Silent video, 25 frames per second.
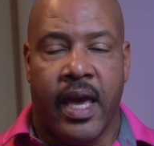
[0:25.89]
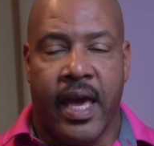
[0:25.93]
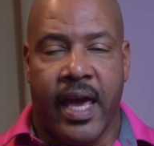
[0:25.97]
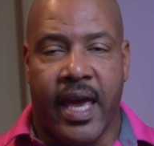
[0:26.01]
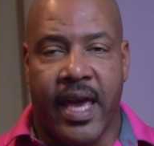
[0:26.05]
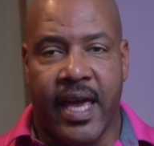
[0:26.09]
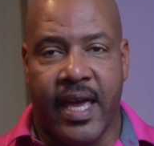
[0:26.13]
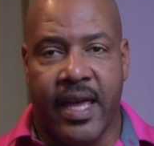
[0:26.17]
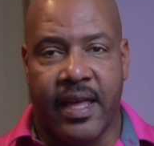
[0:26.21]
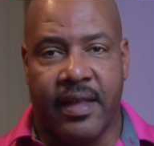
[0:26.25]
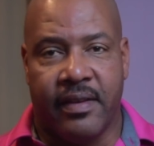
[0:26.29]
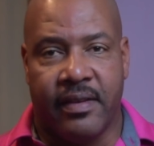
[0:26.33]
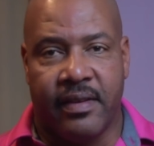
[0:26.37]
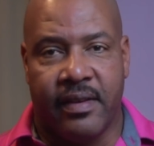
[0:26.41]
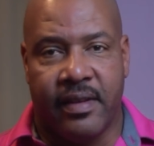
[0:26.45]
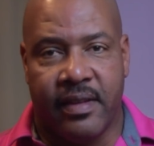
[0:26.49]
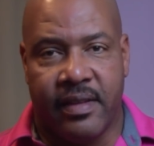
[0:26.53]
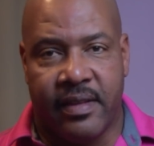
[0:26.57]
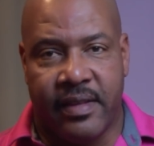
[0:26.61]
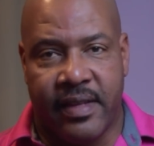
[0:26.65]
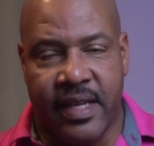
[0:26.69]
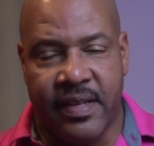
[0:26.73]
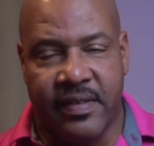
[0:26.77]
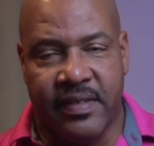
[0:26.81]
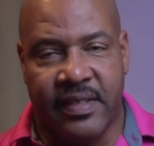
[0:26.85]

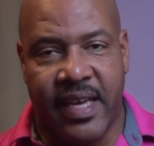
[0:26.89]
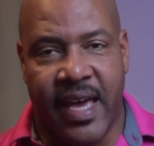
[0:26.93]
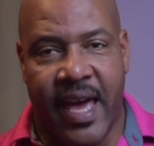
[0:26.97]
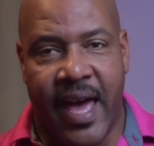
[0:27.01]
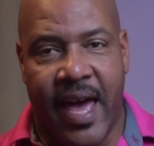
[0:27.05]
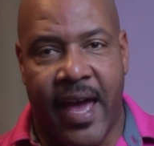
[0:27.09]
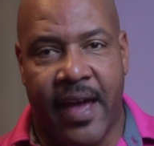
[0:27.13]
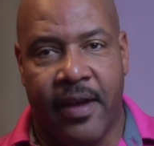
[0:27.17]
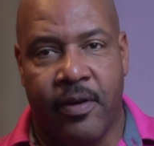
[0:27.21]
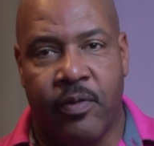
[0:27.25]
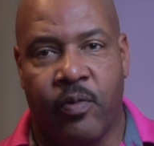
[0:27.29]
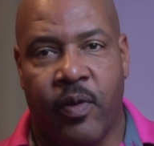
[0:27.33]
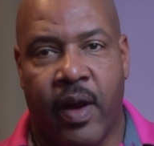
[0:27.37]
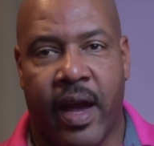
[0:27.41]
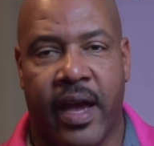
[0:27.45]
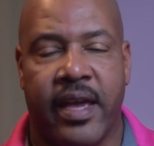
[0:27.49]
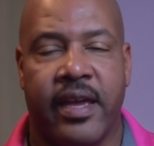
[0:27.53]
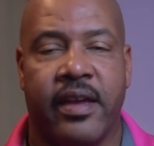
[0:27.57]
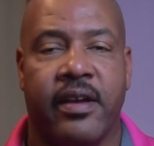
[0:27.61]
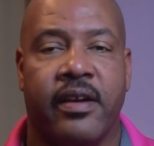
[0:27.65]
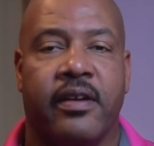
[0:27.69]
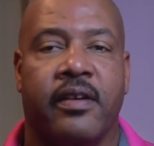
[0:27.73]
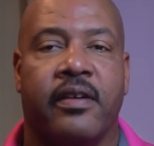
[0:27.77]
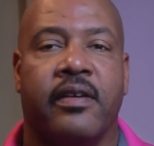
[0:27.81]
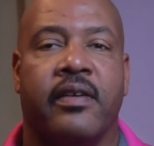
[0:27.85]
And this guy right
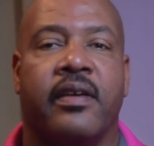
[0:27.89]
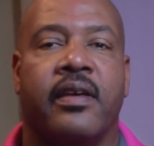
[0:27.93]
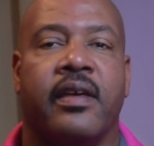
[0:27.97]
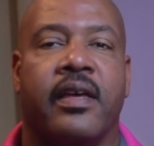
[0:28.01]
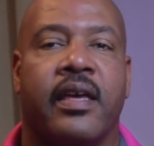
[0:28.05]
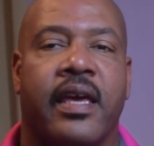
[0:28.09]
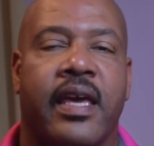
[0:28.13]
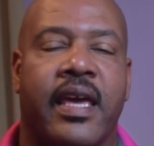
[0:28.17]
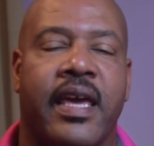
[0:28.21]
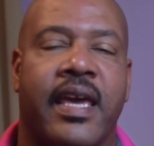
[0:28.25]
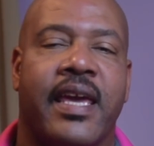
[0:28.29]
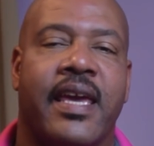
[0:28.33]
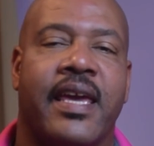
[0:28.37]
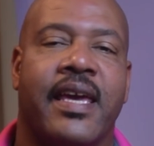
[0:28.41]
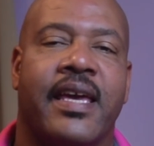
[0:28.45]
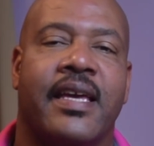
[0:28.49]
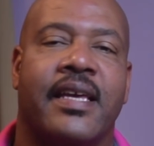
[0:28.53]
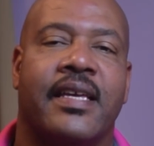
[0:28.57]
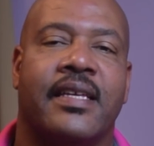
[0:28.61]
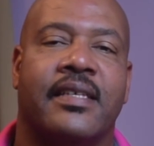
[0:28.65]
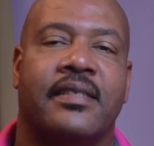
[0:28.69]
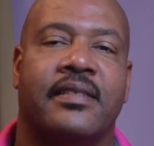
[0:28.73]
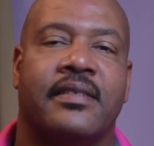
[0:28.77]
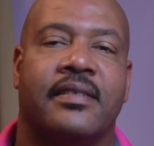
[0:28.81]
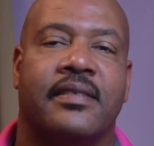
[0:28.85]
here
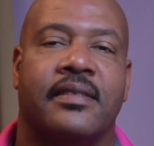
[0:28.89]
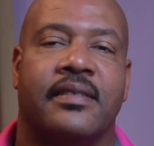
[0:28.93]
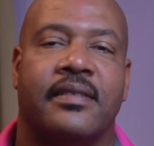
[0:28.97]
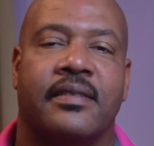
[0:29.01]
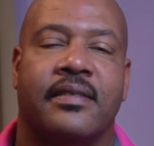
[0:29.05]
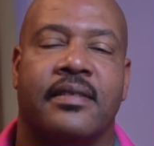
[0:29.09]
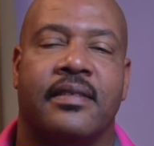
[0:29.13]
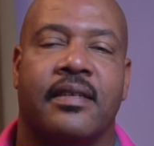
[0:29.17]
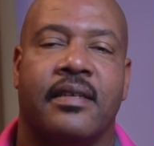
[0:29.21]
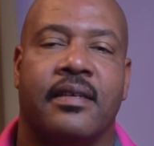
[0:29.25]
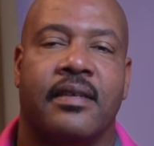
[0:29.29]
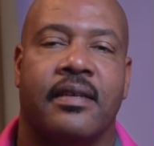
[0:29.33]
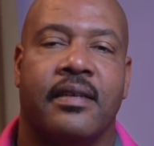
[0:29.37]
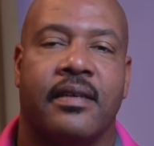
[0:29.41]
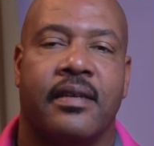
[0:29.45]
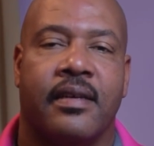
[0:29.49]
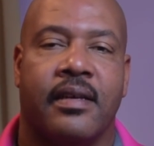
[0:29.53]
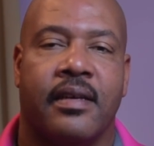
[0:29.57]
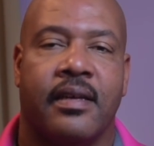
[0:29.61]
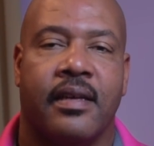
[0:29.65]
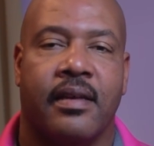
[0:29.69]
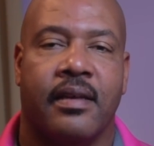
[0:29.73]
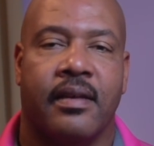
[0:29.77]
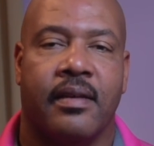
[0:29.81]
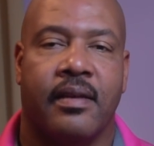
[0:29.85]
is
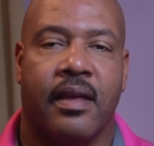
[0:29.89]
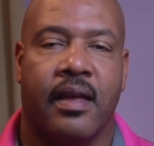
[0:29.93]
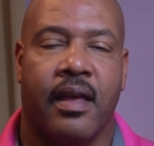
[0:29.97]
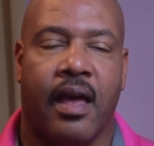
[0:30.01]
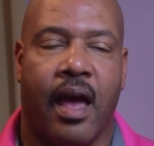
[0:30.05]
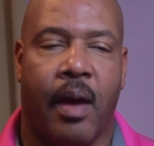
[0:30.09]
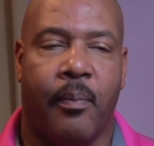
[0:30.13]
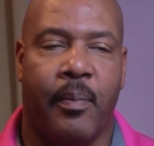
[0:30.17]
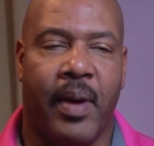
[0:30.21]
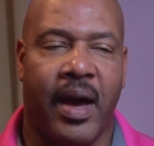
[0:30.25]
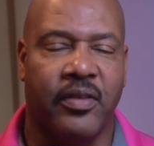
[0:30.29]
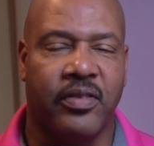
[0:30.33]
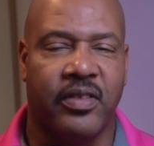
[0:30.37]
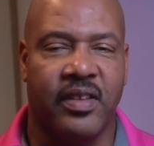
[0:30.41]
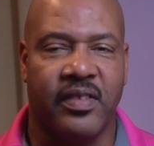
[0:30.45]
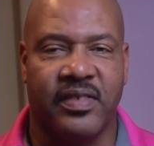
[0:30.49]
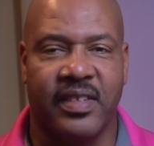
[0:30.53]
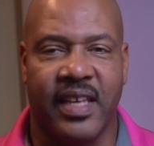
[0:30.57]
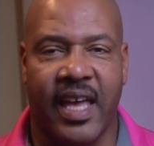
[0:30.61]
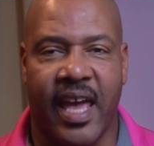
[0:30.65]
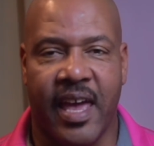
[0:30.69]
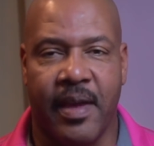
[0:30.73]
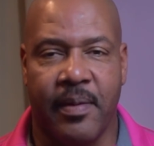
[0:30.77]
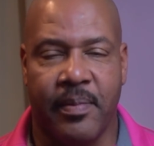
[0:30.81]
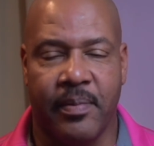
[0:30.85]
about the
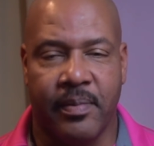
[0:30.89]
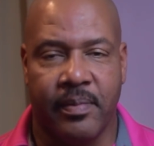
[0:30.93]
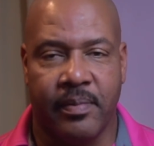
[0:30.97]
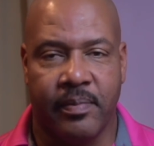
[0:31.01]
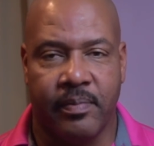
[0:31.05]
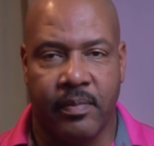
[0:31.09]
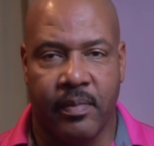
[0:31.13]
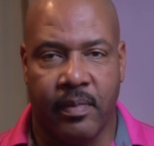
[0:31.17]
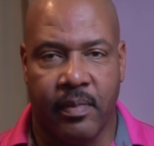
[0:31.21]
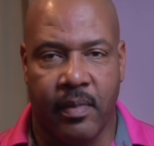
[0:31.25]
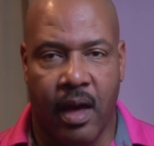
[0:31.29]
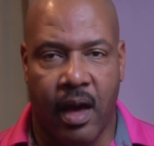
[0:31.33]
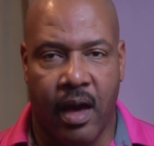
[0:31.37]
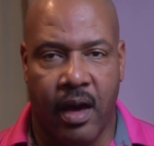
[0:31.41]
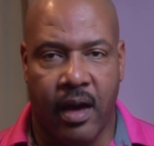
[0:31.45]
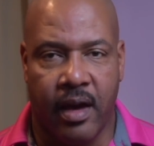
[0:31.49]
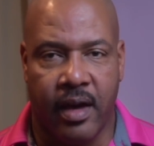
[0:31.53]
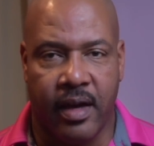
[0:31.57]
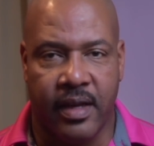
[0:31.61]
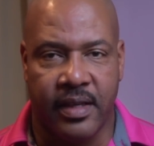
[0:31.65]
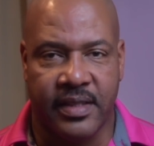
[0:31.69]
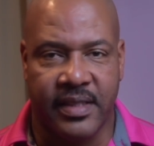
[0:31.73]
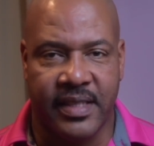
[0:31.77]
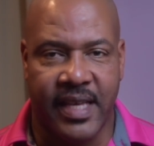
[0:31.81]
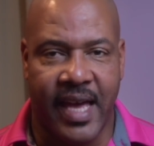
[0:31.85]
same
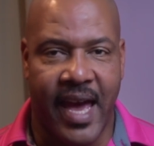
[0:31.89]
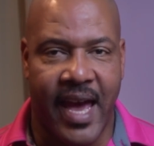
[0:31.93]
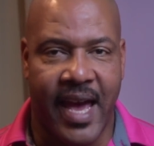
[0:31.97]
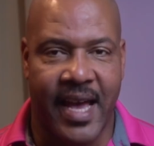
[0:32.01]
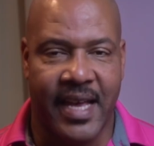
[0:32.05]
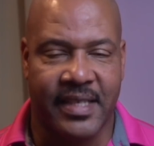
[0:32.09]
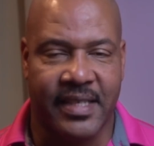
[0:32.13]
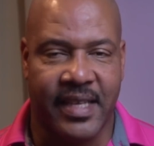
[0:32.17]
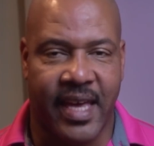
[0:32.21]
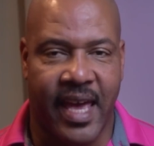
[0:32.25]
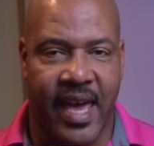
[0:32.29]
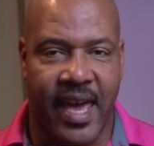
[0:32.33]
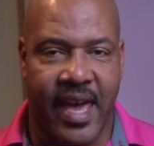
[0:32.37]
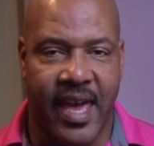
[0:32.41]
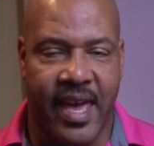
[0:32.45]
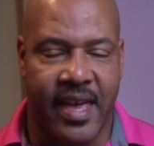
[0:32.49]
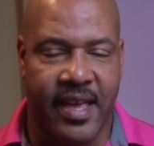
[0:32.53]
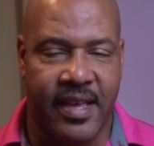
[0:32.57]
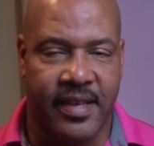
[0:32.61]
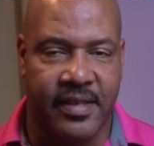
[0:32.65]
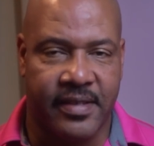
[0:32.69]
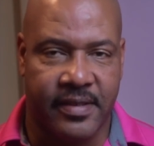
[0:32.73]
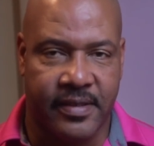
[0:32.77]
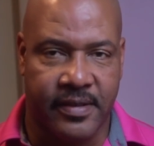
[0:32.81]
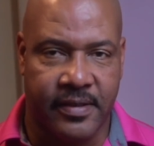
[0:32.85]
size
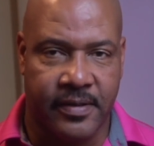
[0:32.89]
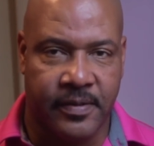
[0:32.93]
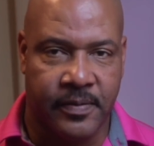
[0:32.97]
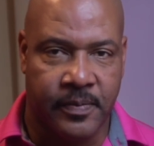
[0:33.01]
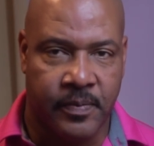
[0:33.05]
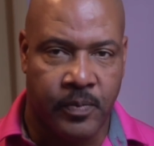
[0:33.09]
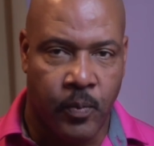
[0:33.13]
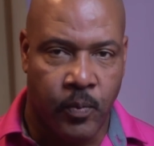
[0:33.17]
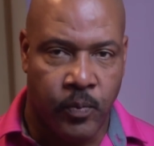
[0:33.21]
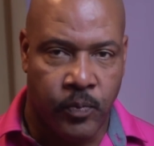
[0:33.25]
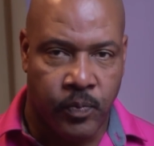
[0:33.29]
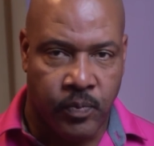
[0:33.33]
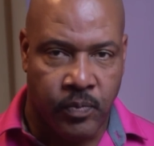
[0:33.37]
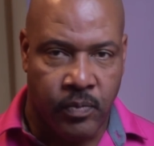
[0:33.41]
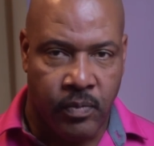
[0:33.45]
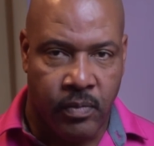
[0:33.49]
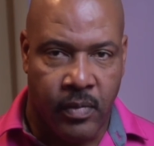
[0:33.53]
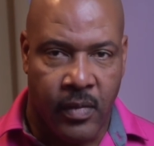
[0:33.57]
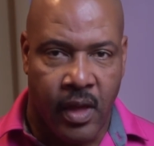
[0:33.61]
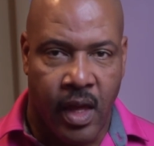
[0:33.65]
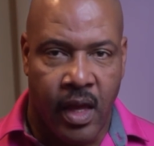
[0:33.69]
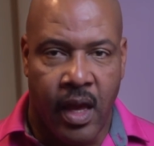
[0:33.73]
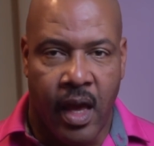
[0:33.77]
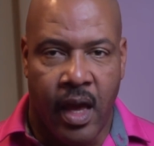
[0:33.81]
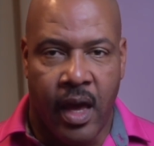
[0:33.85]
as
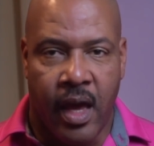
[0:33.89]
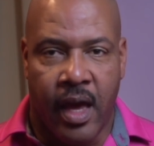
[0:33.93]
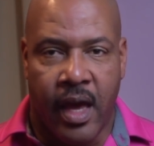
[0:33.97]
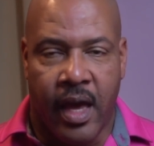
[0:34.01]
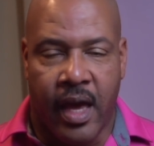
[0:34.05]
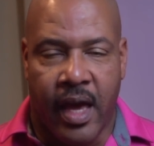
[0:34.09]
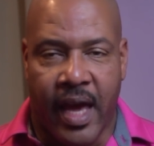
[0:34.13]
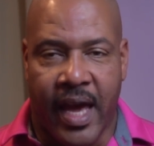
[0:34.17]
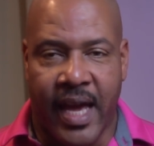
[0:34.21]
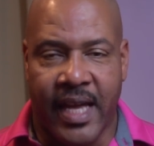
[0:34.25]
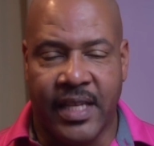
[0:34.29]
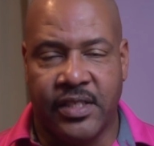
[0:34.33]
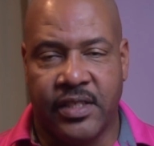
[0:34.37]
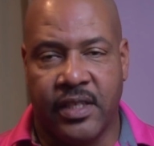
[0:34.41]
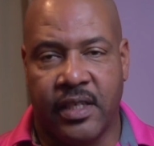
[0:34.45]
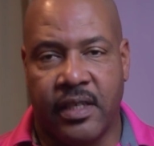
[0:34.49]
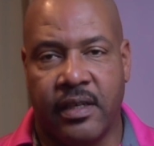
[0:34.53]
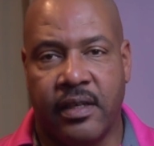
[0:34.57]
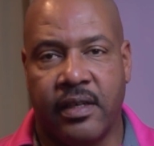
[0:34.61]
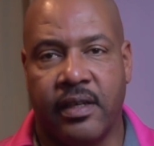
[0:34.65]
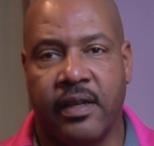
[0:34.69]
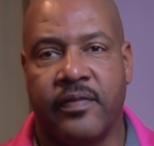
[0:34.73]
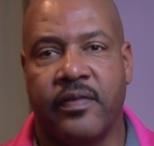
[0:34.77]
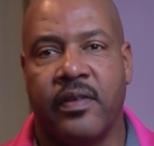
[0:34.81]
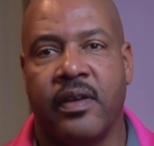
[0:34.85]

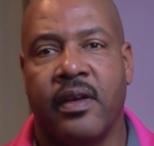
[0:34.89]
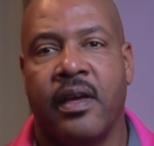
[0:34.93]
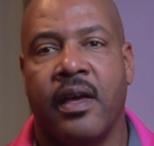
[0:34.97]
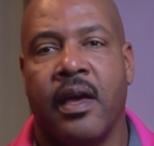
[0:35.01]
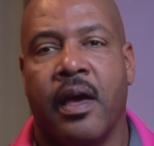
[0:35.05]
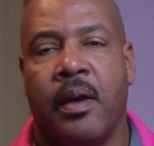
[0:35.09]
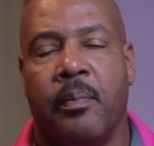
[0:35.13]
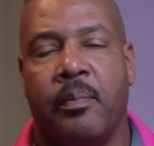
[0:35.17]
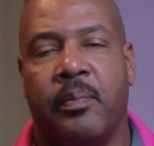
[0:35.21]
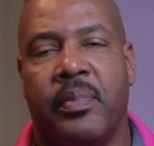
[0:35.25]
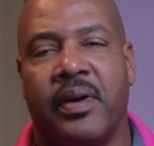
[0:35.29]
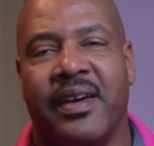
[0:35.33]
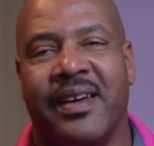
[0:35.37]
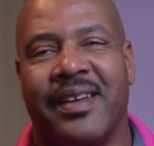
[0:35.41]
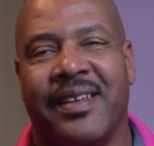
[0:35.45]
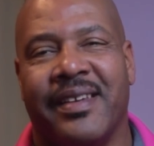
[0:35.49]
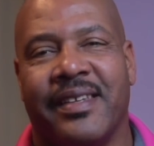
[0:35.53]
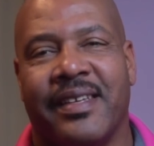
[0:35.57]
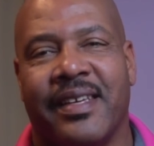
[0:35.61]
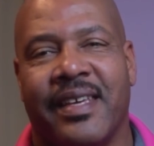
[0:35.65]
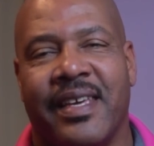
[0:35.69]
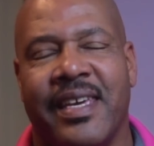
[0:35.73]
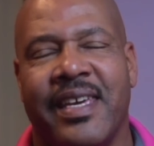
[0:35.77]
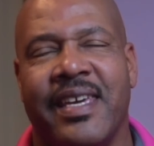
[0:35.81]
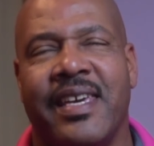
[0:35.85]
Angelov, but
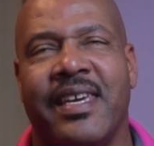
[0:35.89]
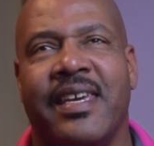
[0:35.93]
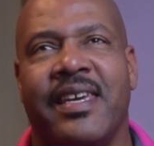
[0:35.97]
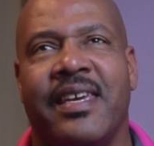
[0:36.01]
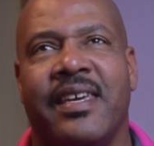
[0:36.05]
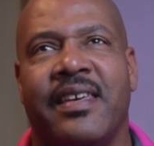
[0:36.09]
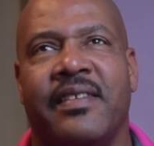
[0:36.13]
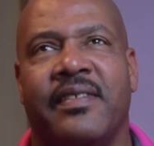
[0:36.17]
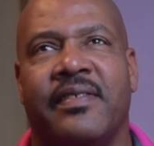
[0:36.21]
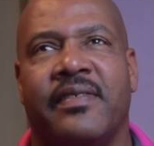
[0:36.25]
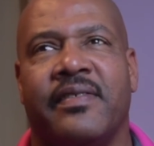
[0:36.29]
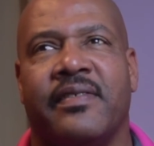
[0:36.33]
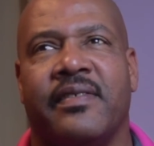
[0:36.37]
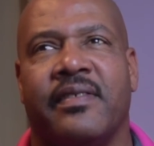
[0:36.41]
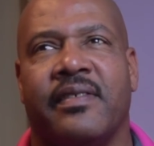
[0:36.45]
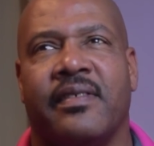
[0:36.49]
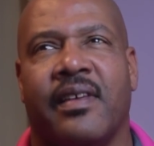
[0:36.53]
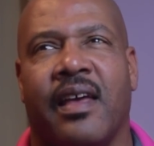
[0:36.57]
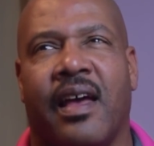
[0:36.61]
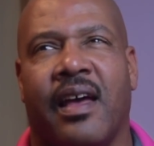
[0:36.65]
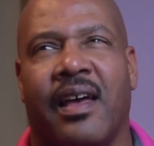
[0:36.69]
he's